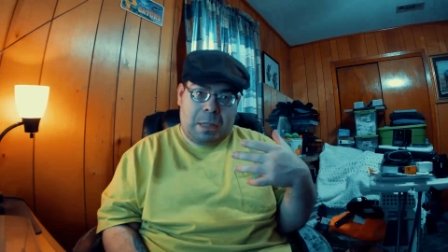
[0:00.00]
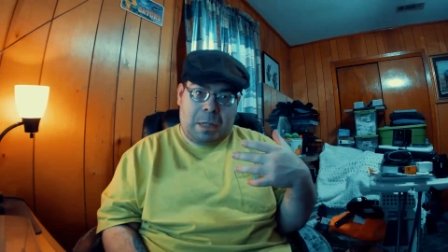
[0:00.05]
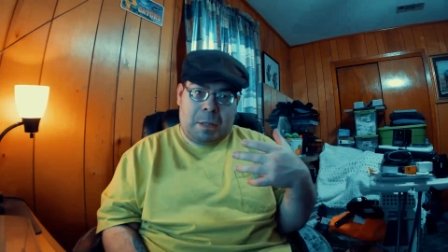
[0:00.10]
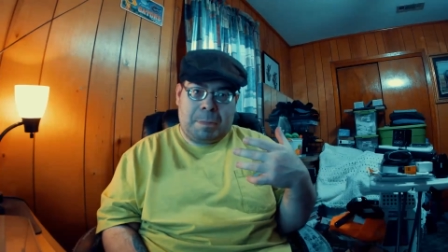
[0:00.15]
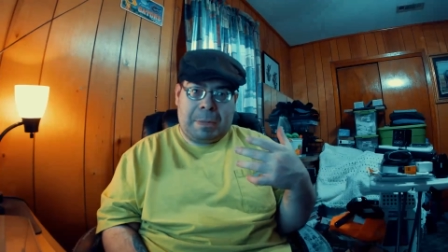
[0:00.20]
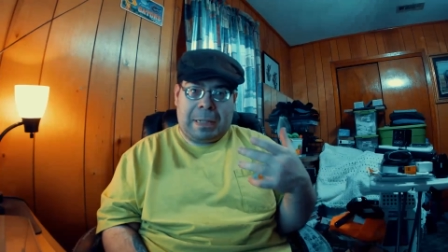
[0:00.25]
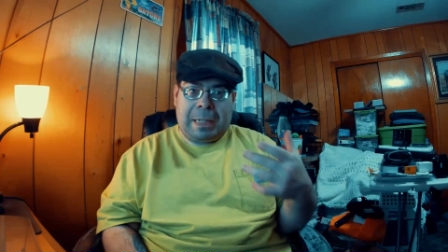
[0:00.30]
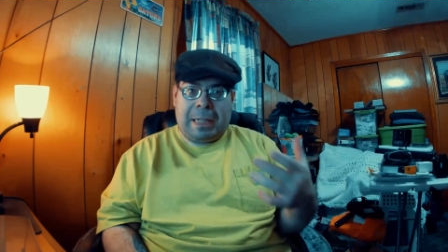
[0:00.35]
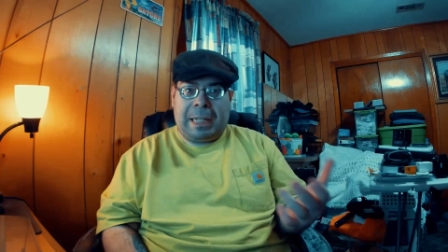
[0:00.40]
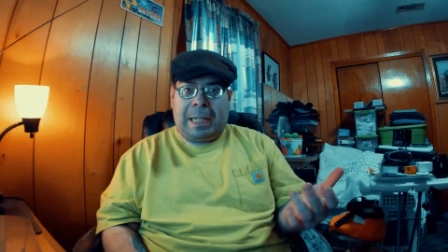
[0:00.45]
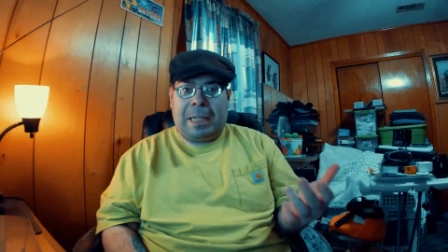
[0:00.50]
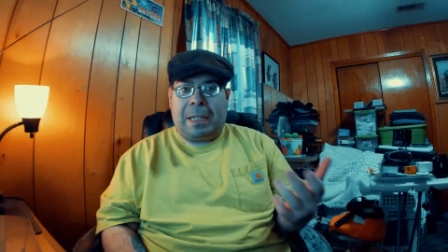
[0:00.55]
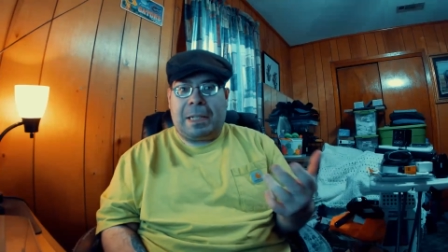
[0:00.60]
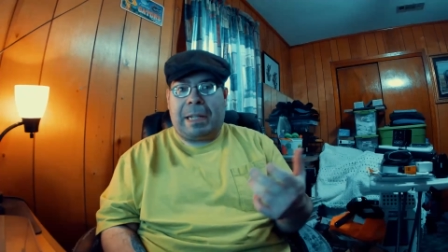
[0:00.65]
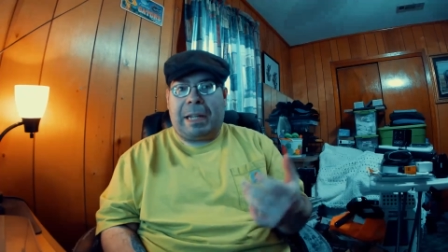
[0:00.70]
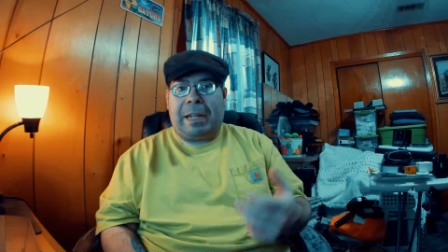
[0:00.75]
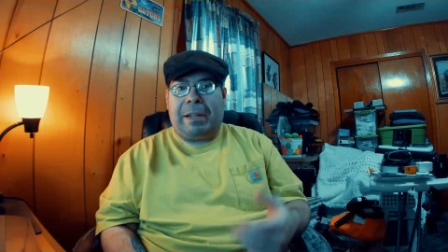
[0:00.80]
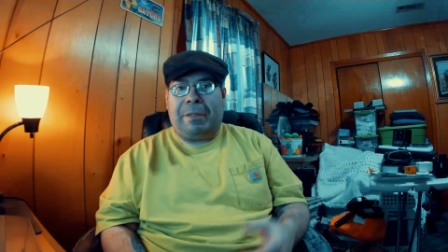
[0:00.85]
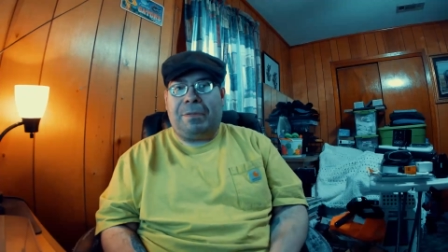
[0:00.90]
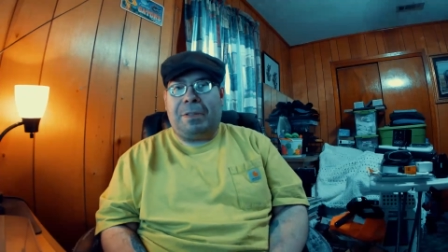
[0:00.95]
on my
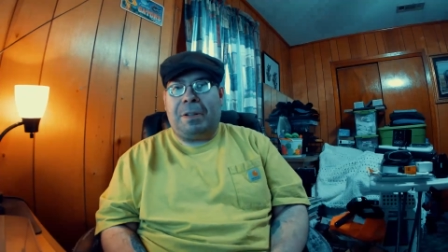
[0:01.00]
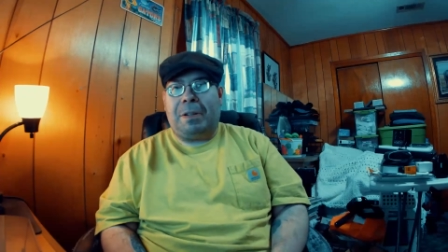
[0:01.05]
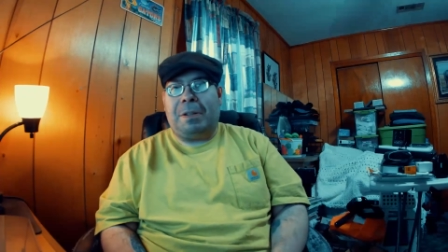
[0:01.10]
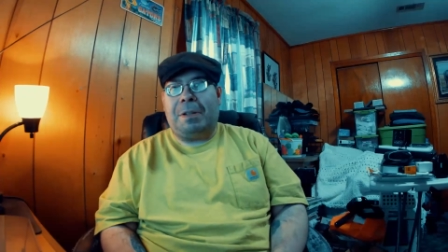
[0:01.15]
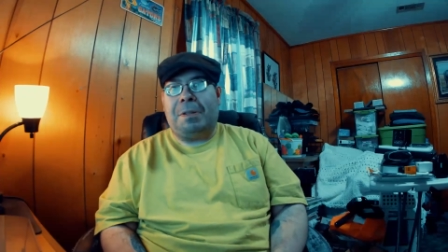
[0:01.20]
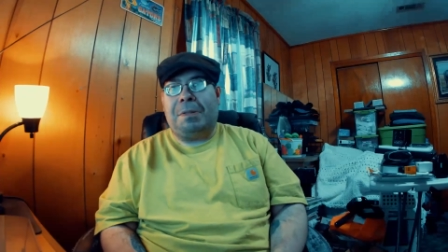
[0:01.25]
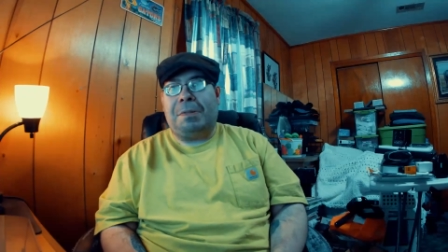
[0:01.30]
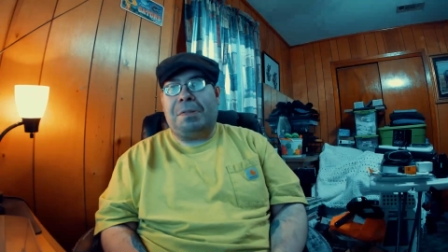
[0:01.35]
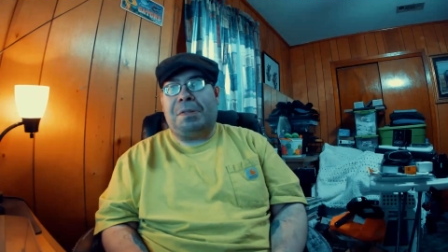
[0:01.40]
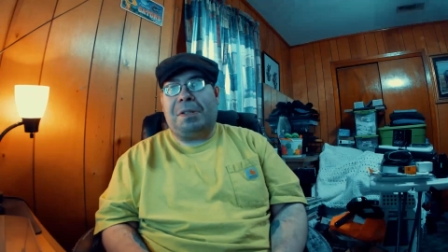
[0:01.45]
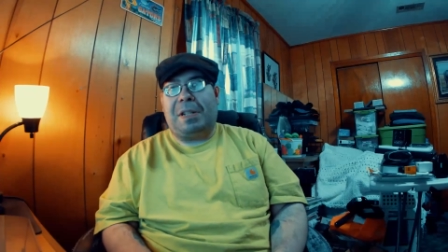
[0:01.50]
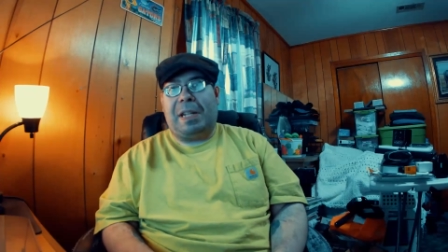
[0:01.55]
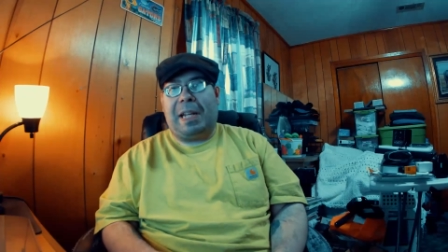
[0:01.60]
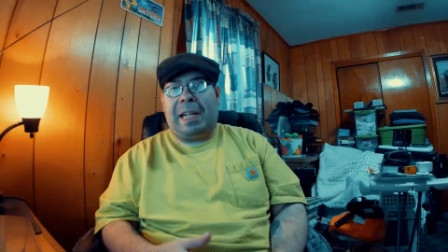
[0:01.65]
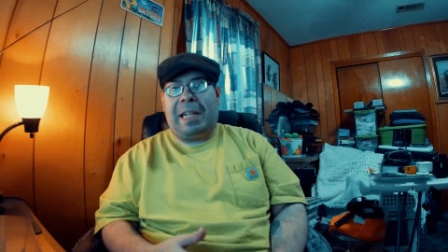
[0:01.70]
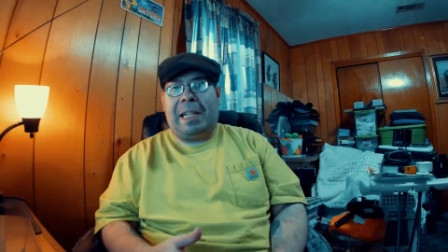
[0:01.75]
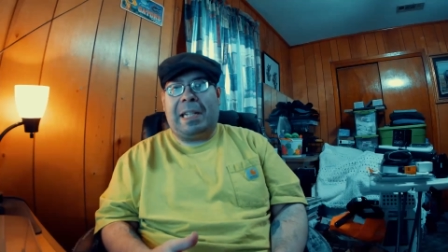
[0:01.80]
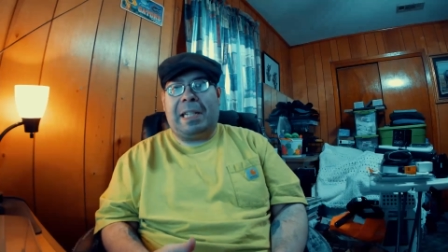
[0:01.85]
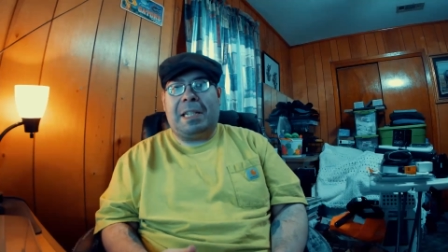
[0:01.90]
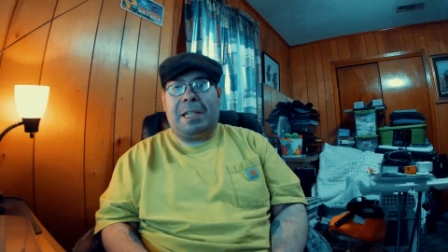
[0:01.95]
landscape photos
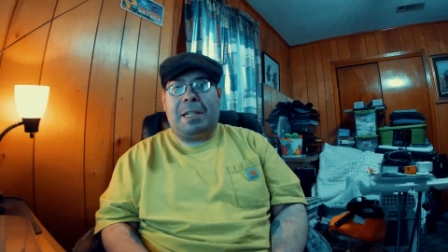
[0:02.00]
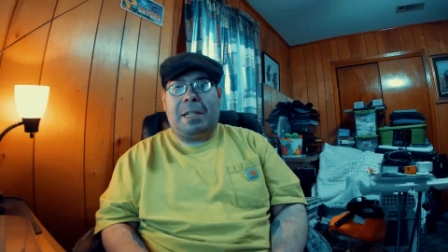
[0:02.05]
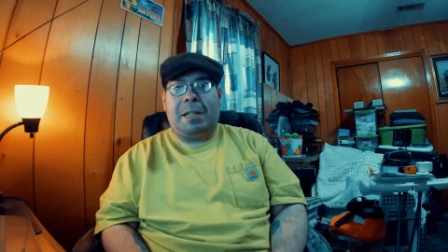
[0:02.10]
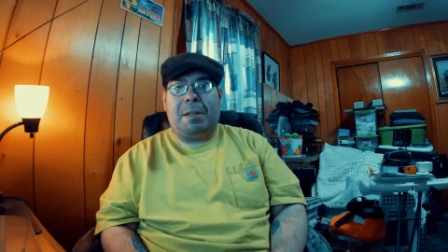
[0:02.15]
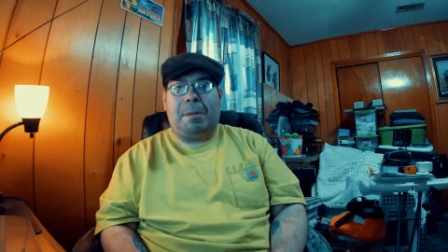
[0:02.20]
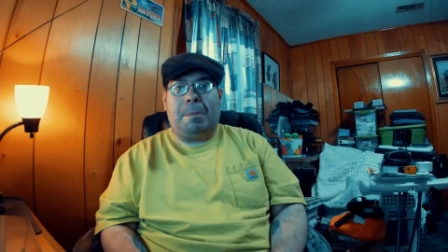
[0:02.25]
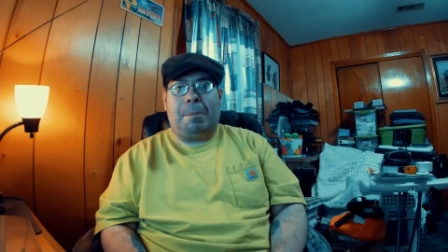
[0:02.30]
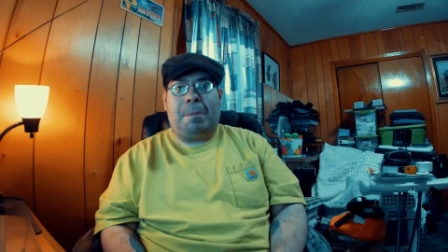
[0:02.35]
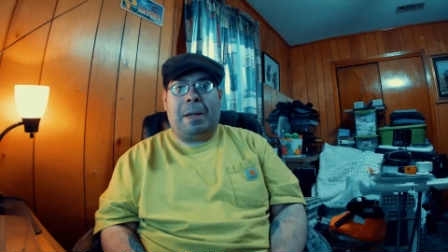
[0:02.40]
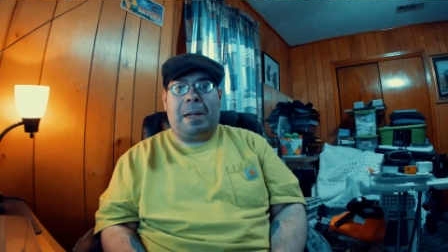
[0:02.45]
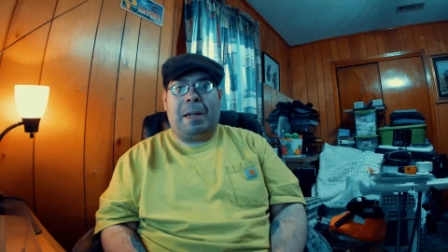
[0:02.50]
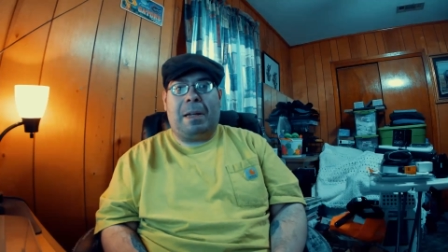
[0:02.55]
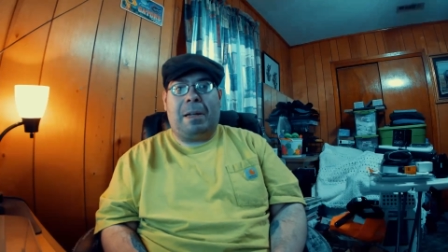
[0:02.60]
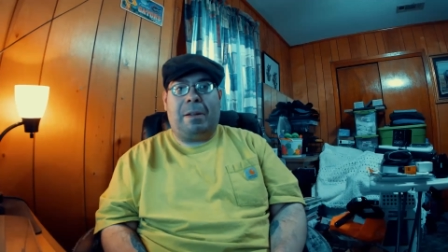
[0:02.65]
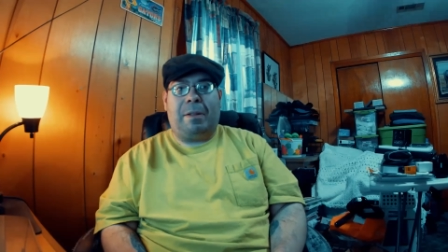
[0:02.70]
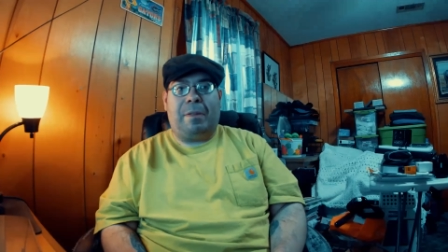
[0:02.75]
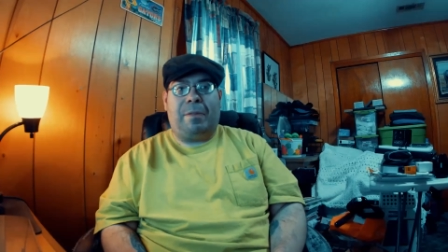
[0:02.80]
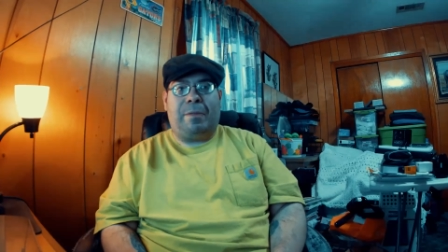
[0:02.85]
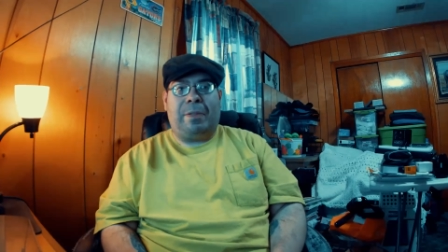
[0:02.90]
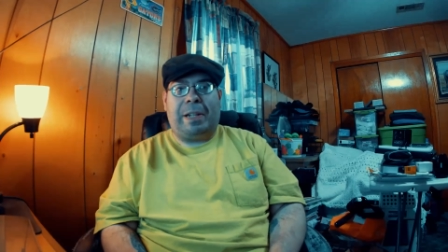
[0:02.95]
and
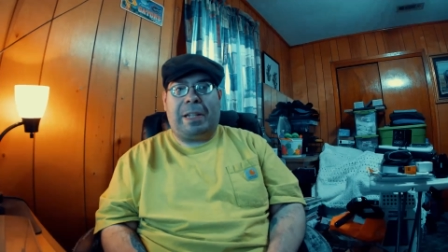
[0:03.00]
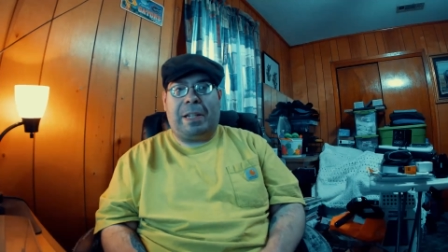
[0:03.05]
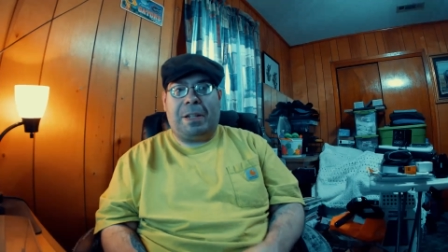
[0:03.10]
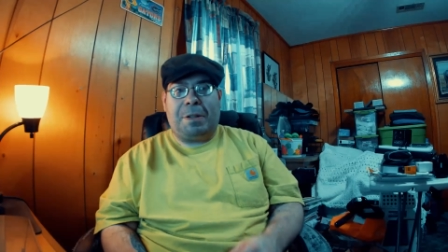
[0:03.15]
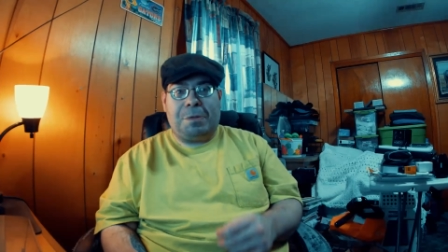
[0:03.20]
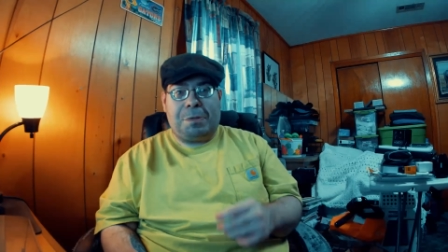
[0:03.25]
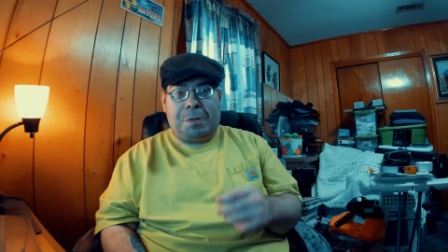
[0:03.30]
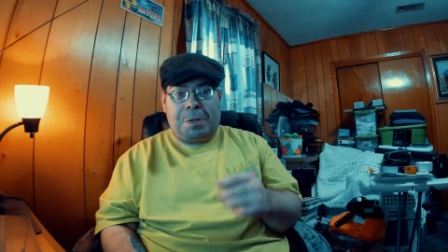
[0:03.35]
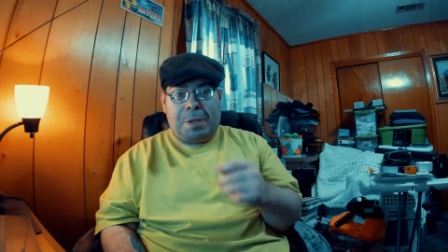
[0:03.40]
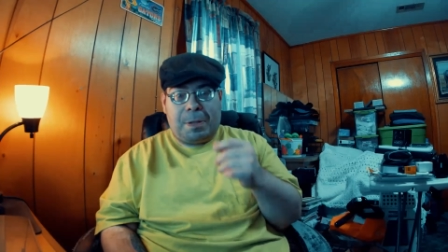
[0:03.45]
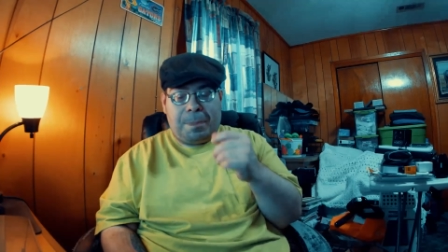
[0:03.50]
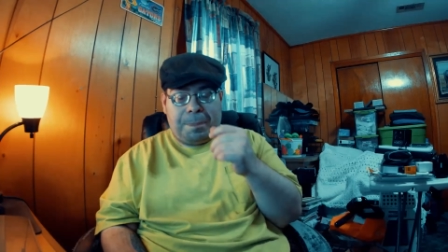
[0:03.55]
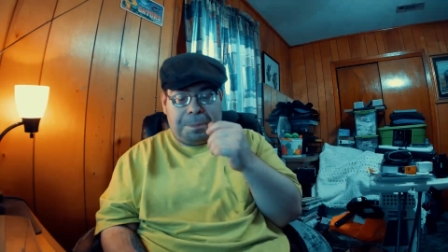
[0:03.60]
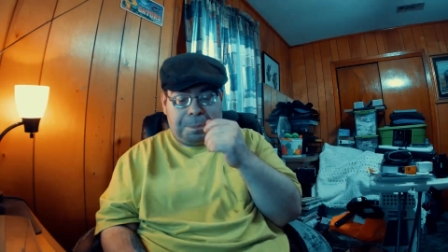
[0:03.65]
my videos